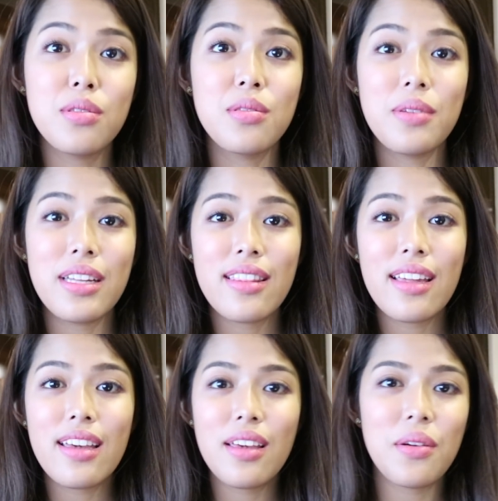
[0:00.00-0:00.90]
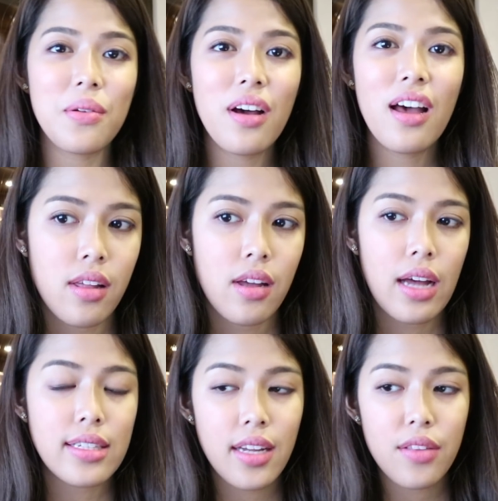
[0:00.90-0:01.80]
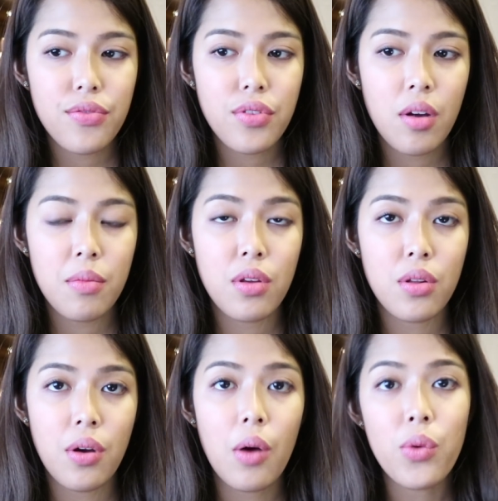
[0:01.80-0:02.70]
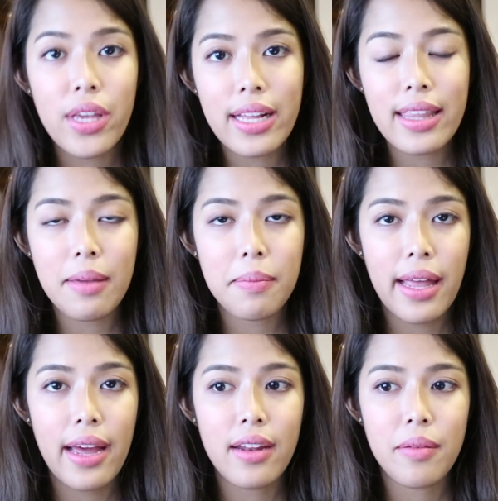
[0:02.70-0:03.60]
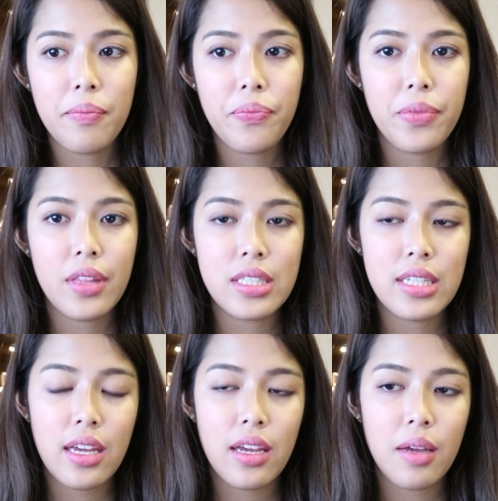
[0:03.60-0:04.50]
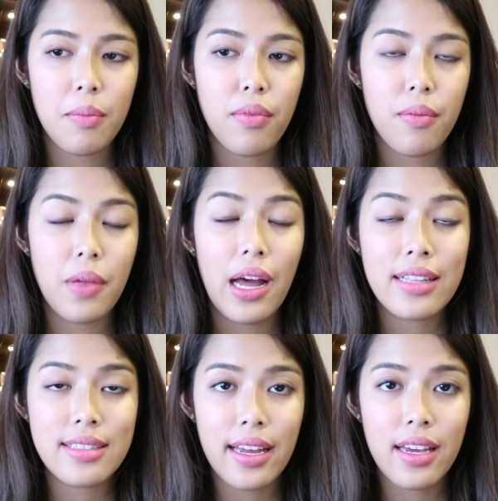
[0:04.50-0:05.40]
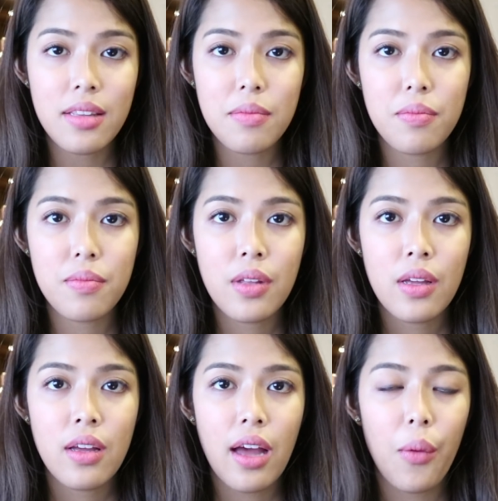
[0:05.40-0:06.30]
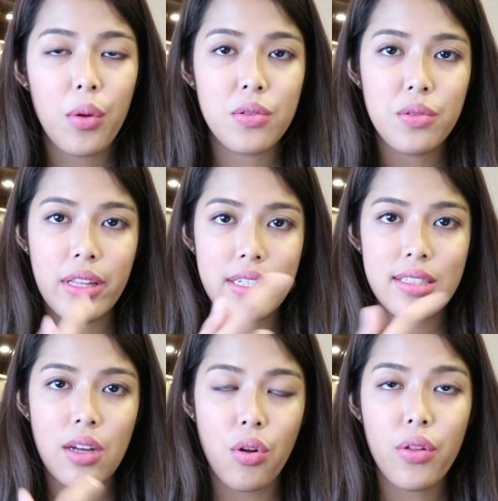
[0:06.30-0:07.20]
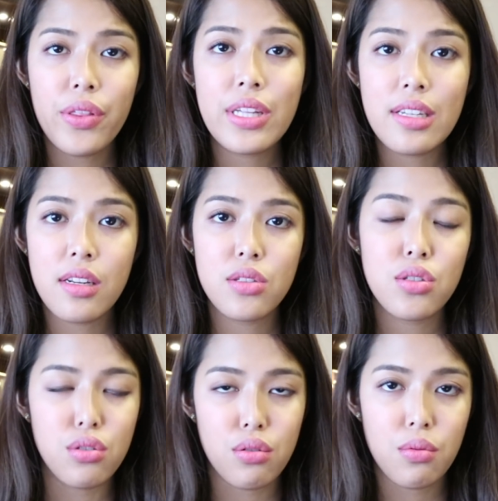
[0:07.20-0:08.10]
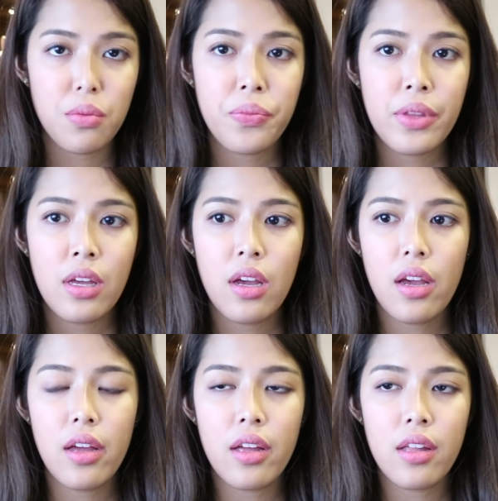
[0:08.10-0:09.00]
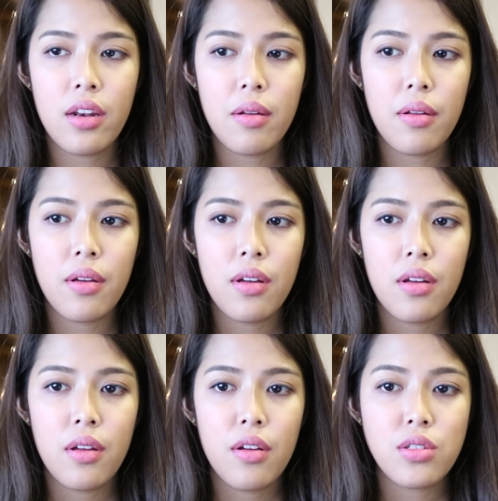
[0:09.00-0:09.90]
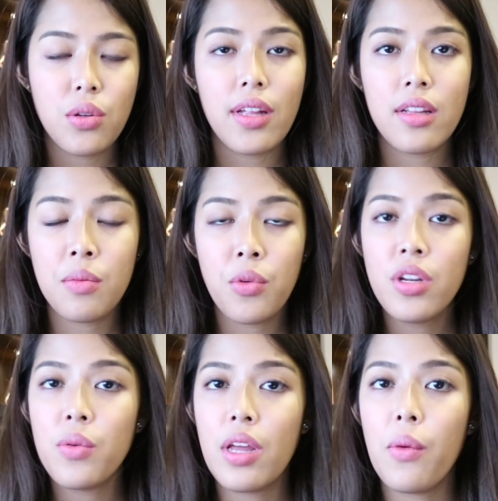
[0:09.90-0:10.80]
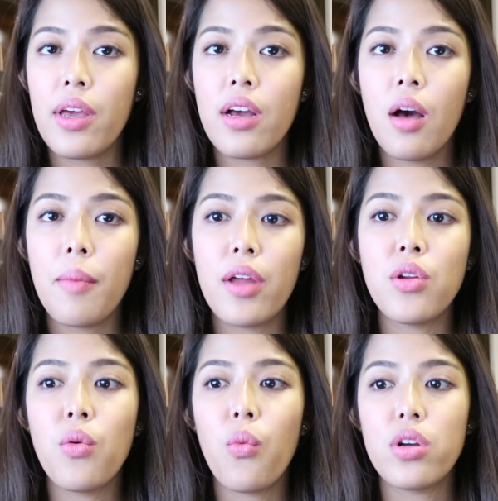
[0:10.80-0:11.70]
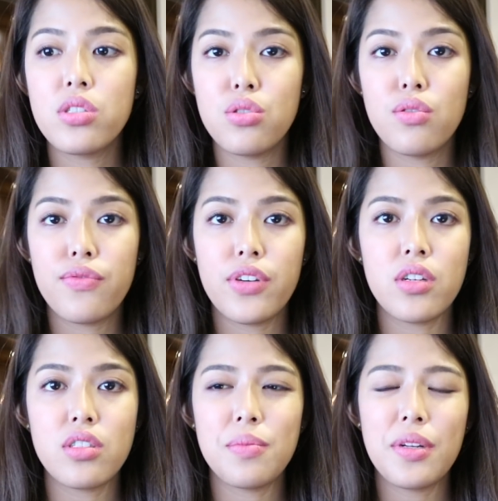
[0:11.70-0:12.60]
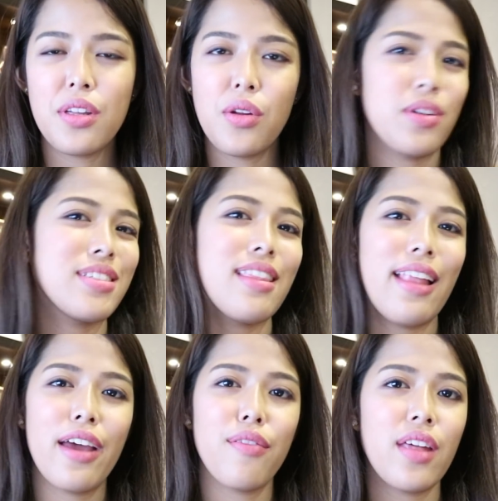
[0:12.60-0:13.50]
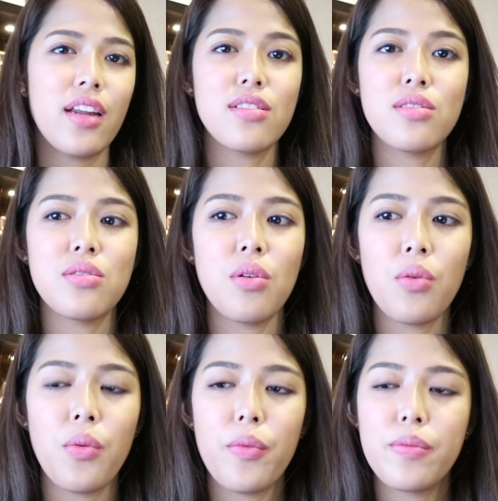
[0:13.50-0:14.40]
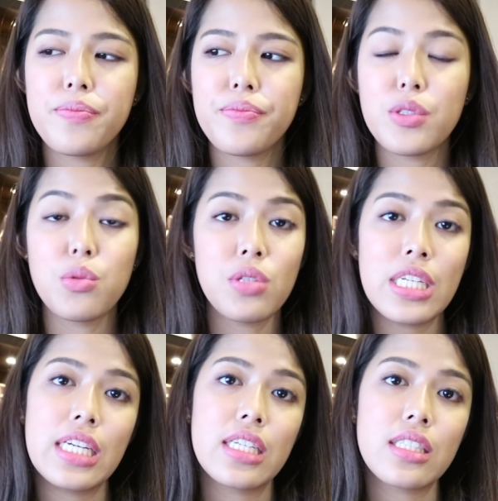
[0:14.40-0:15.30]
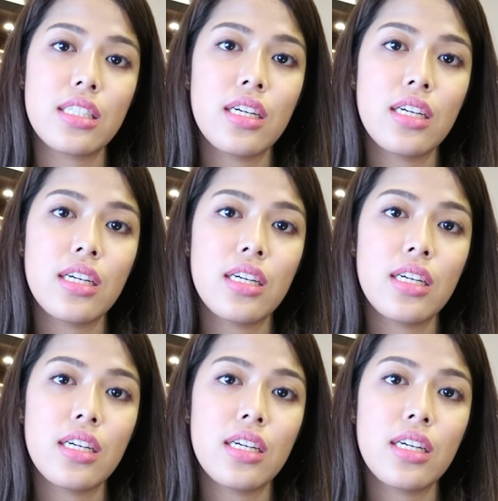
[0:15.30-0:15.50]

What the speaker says: sweet, thank you. Aside from, a weekly plan, the day at night, I would list down all the things I need to do, and so that in the morning when I wake up, I know what to do first. But it's a life that it's so routine